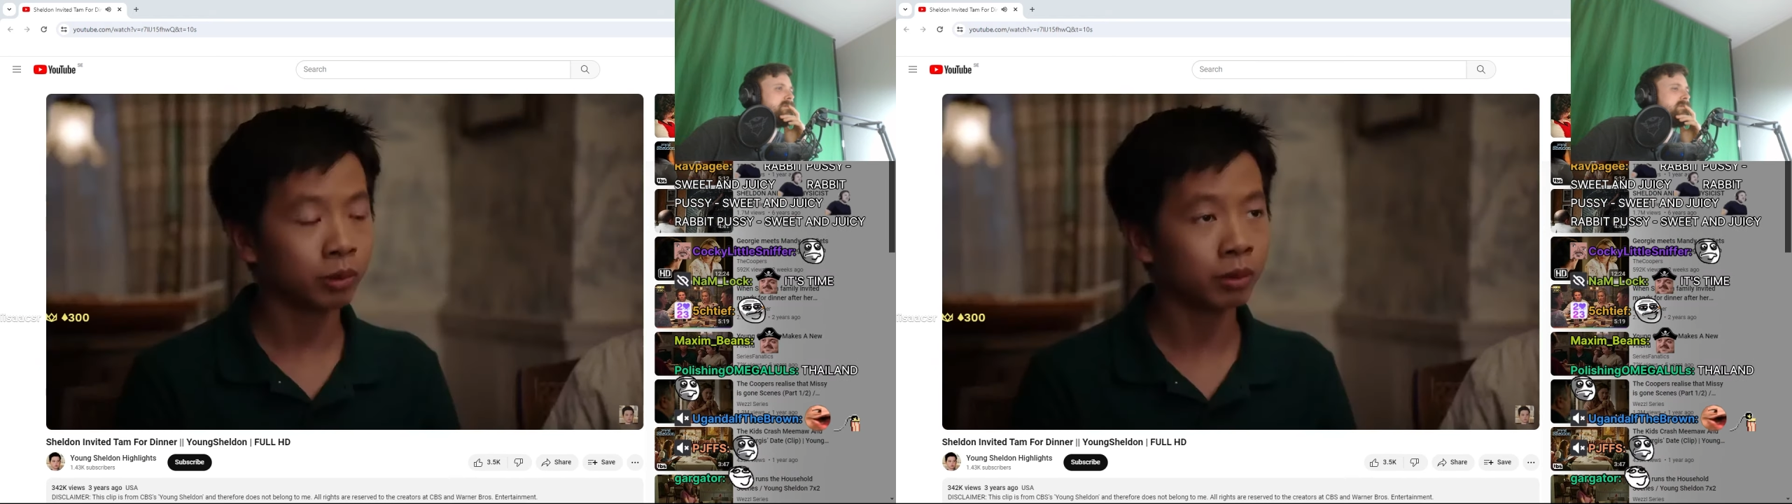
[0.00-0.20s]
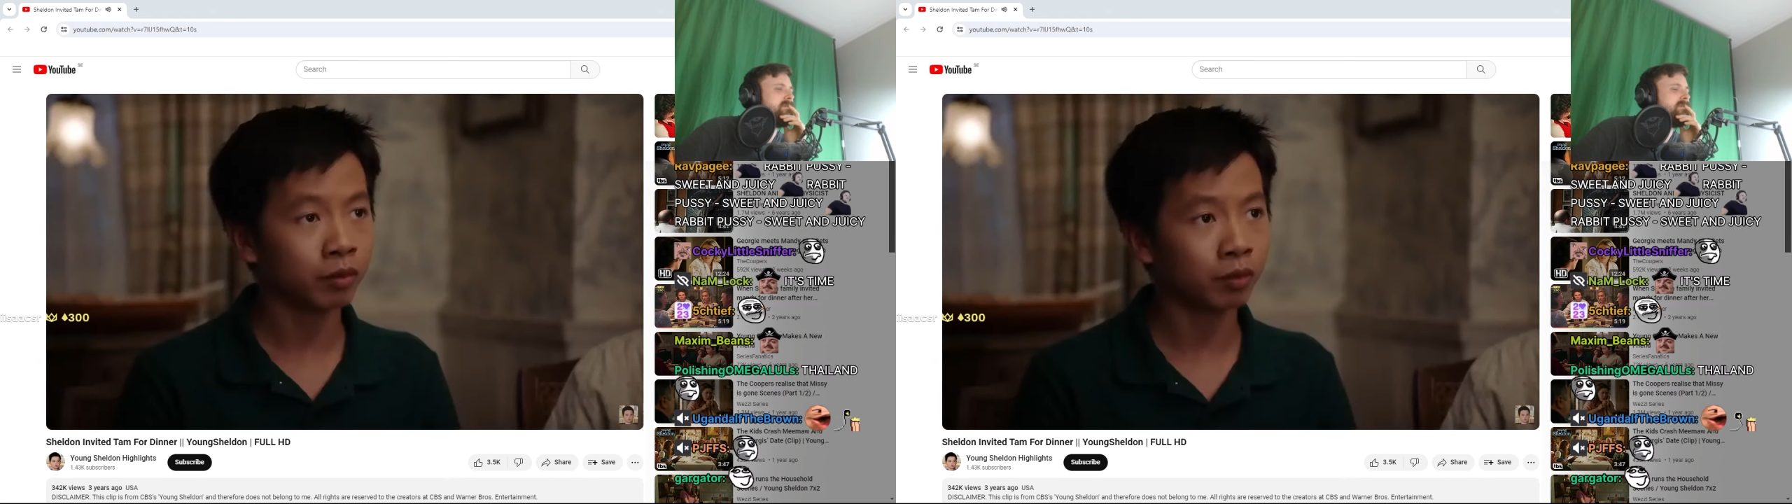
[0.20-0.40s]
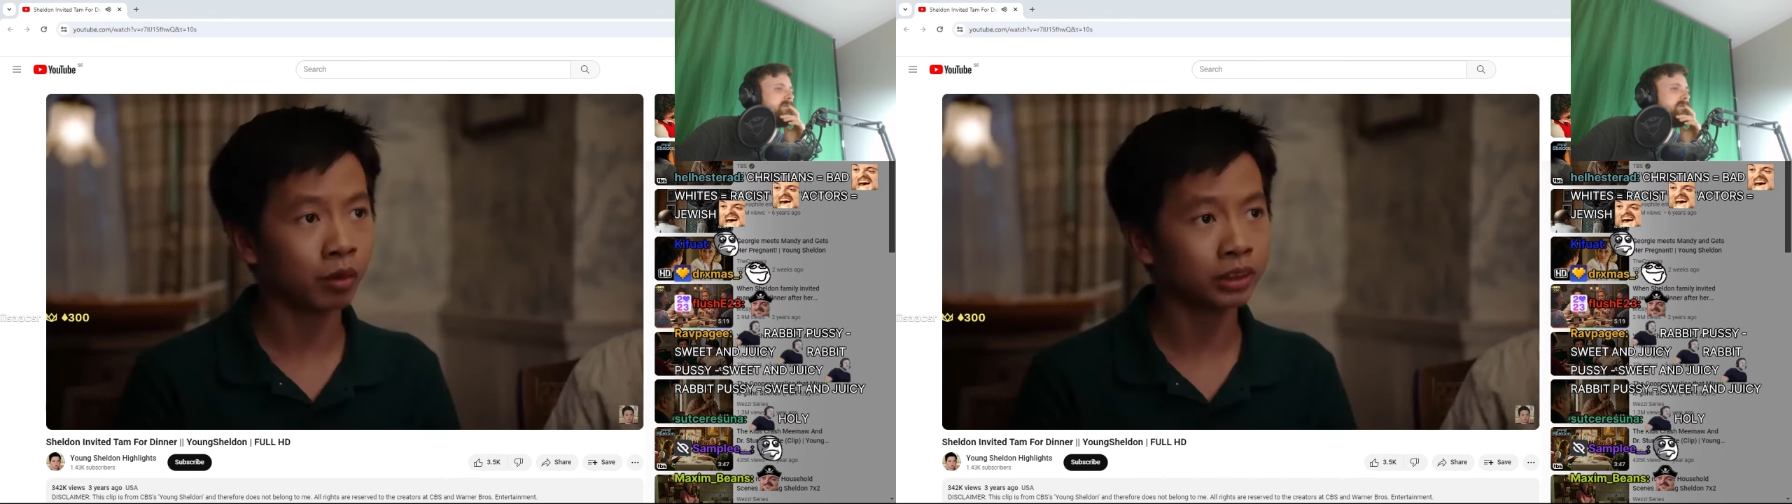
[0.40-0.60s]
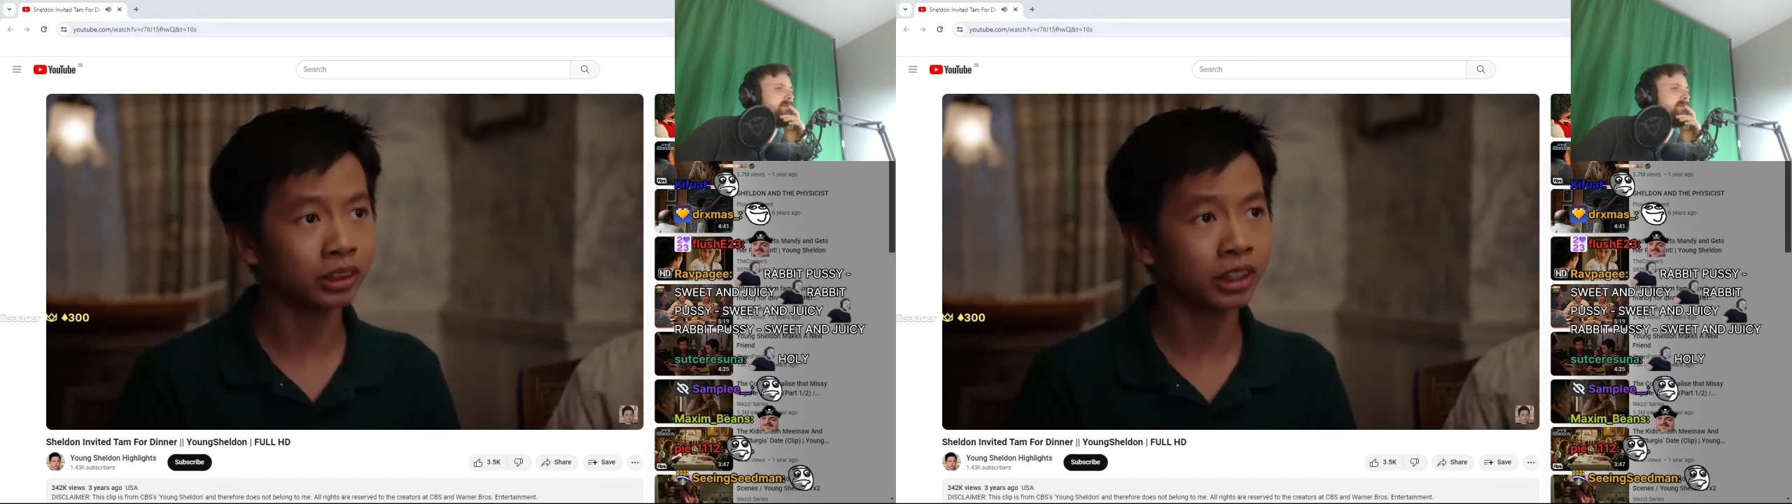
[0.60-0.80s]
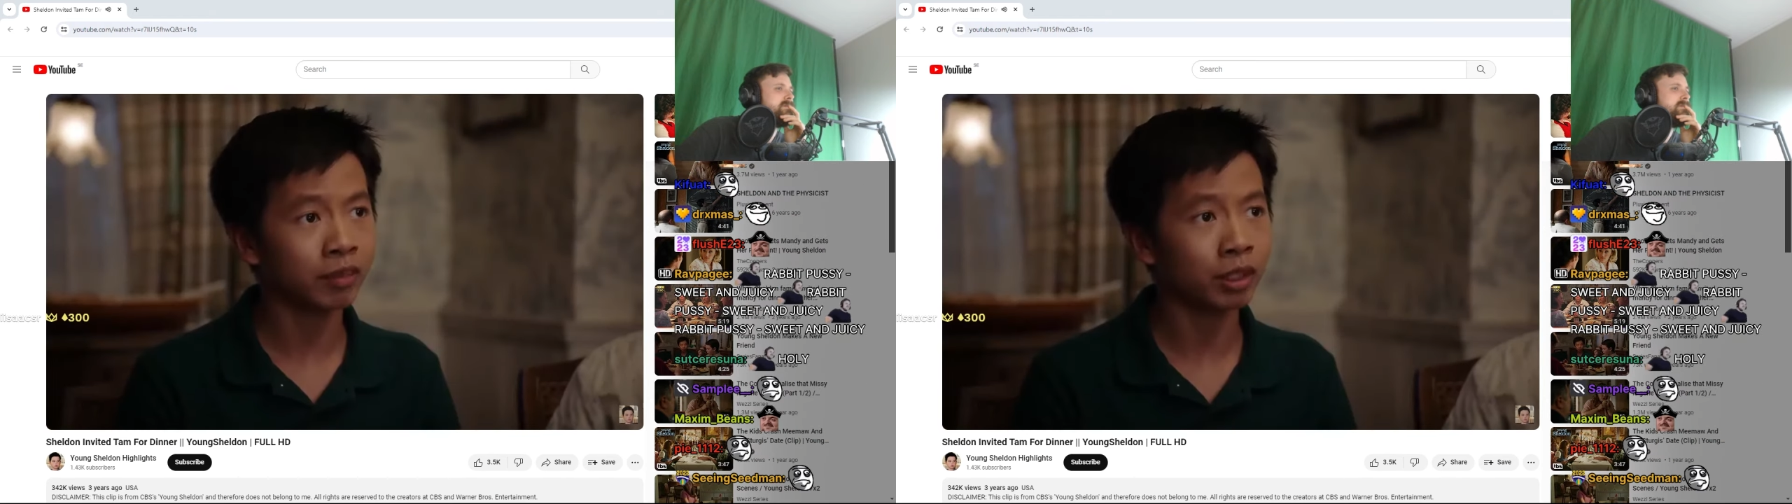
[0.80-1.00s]
We were
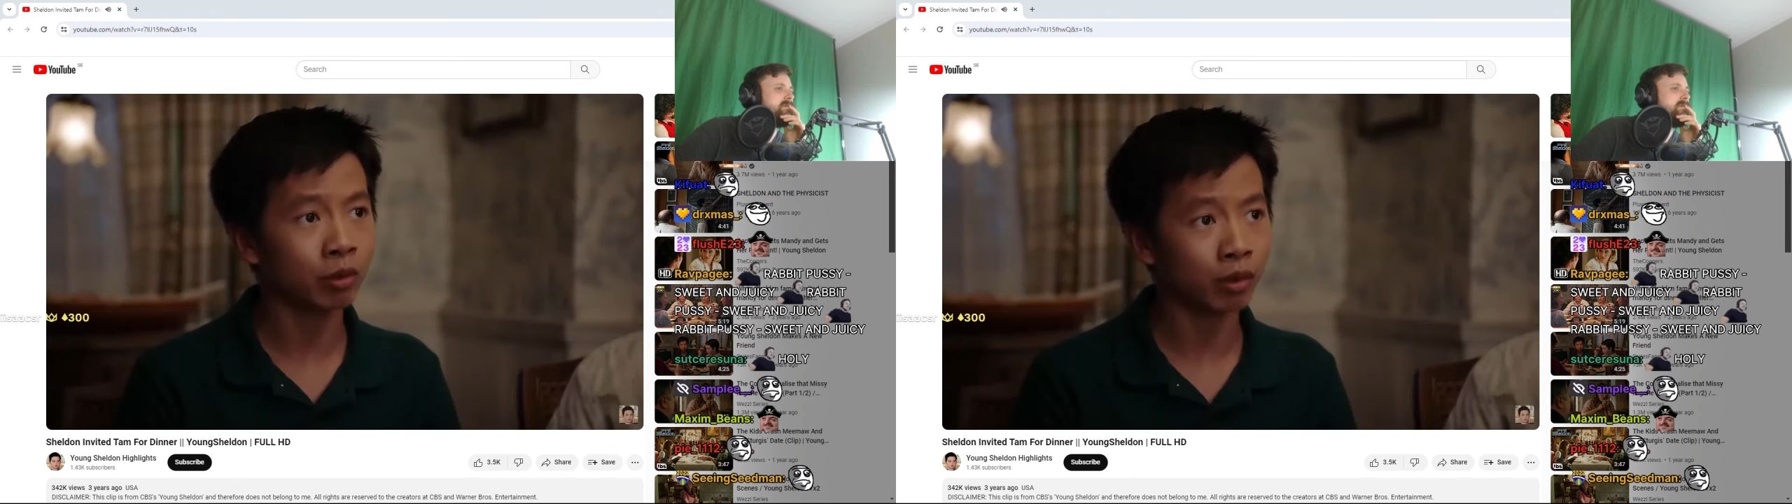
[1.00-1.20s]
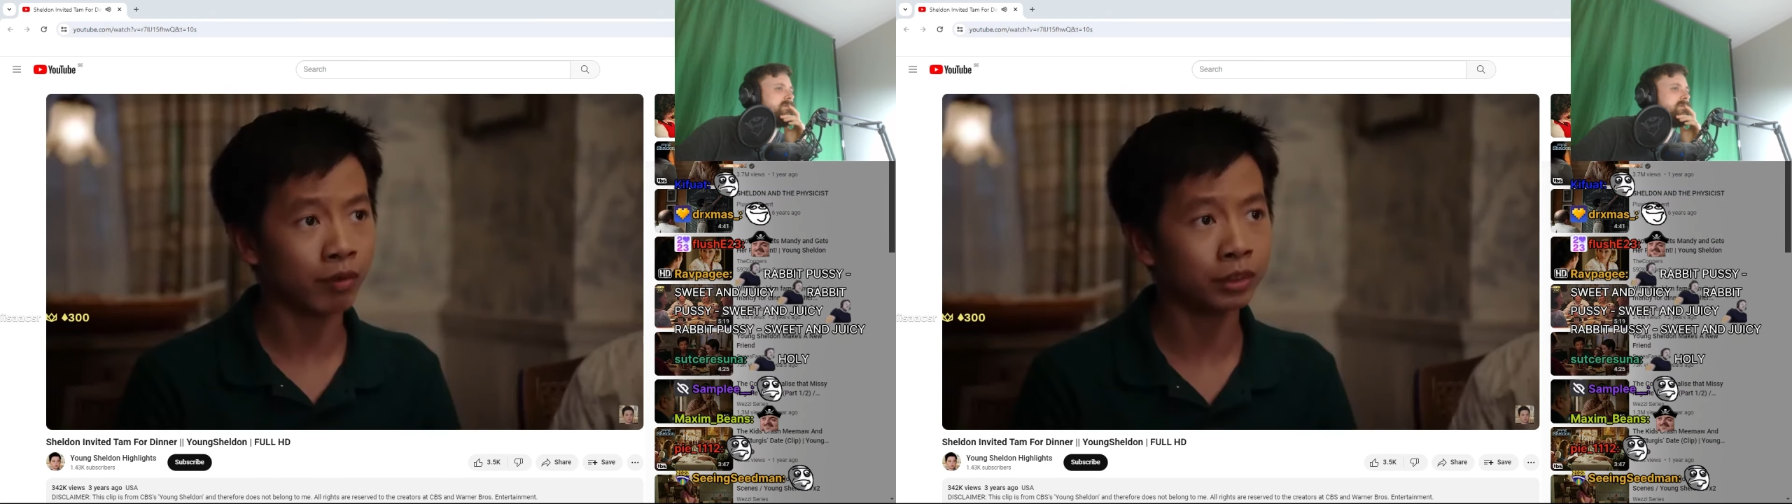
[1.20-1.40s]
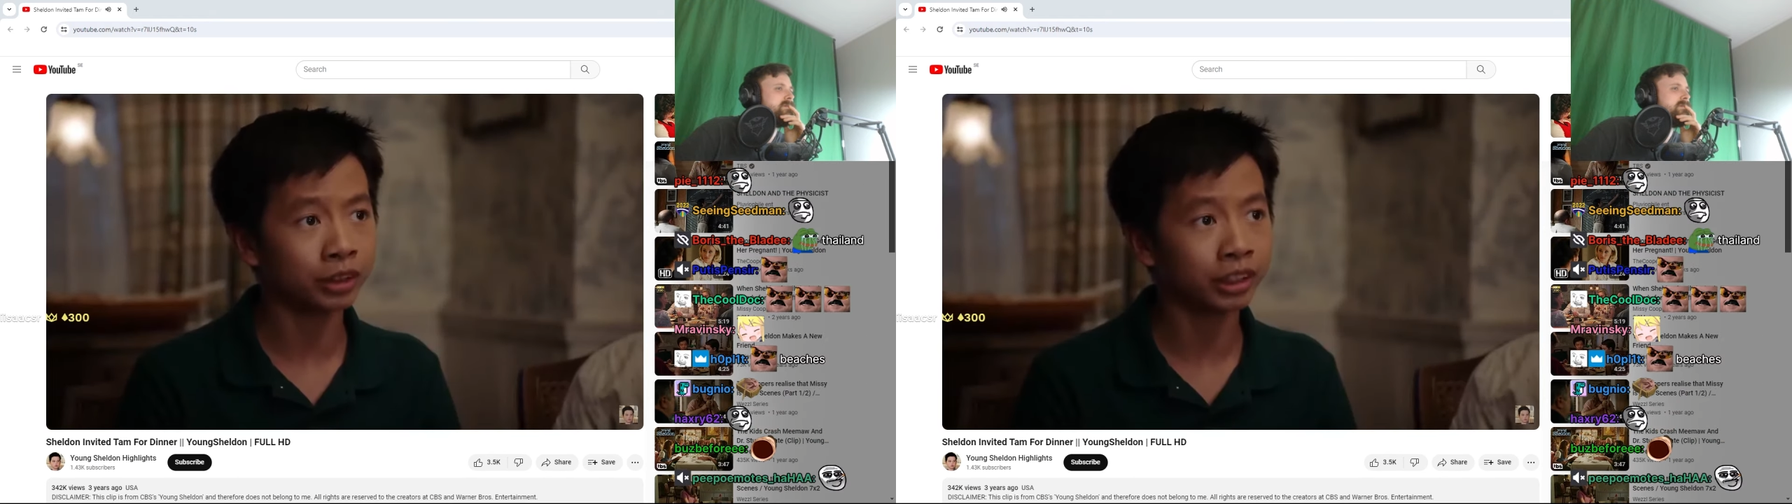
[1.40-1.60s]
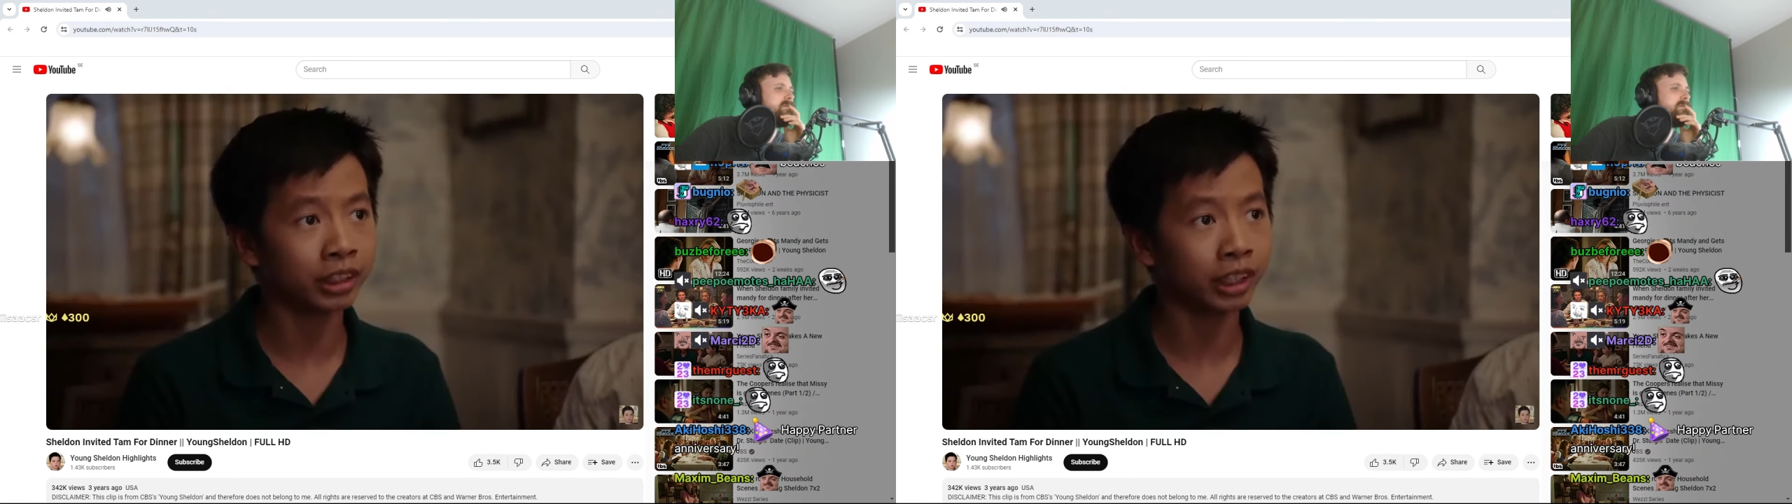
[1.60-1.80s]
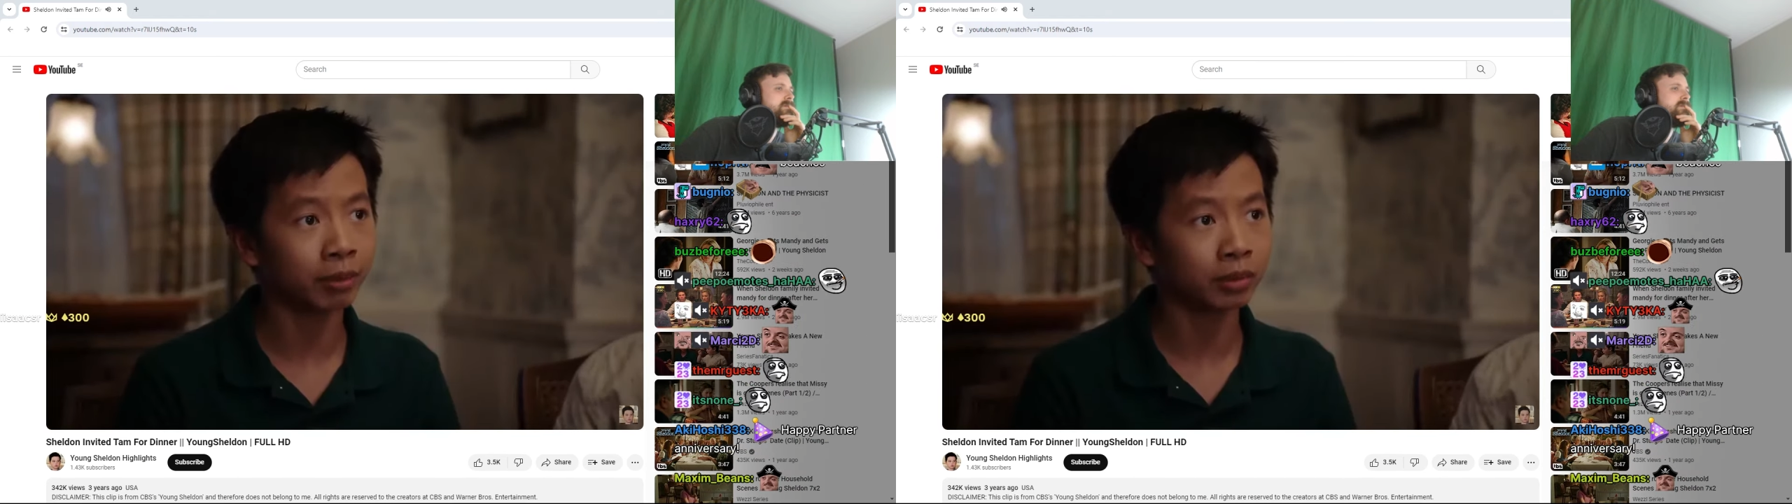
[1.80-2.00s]
forced to live in a refugee
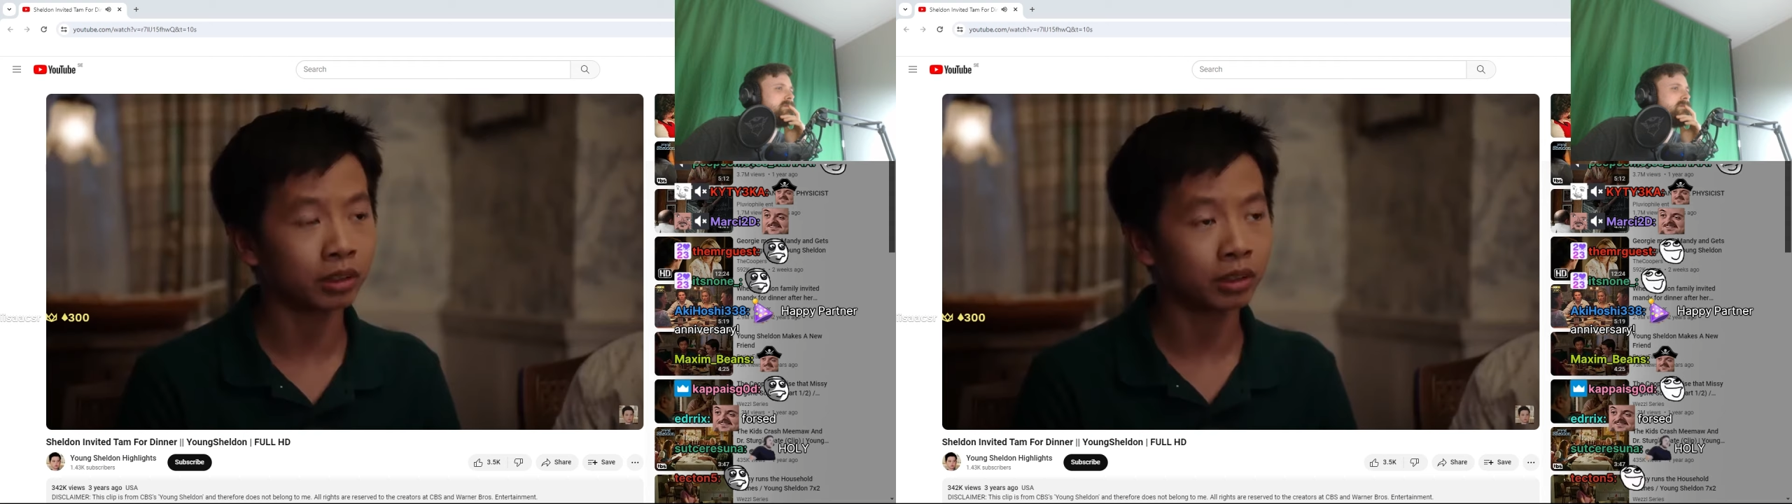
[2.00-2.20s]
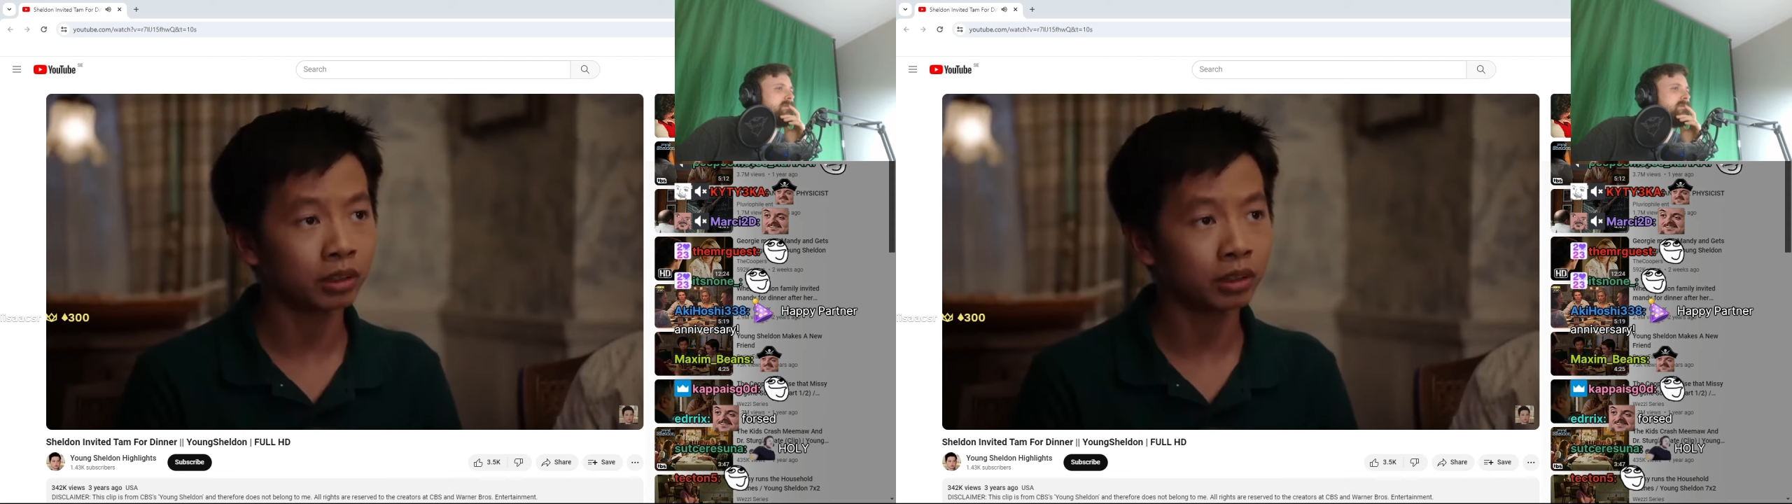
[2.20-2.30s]
camp